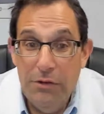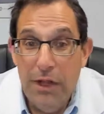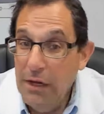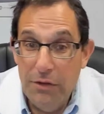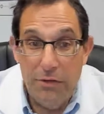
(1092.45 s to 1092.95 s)

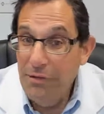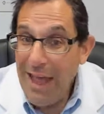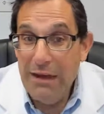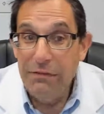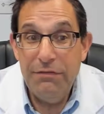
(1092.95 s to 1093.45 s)
that it's
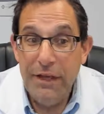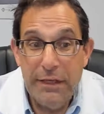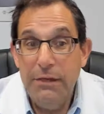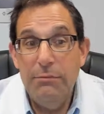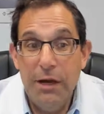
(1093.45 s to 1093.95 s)
not
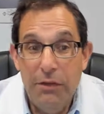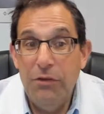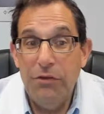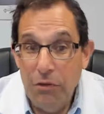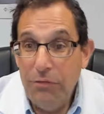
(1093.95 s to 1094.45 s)
affected by the
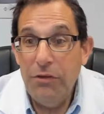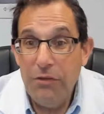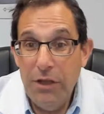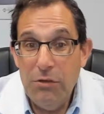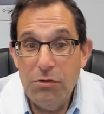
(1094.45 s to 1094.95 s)
surface
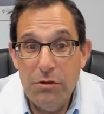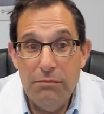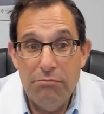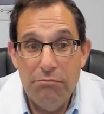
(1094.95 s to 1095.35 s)
tension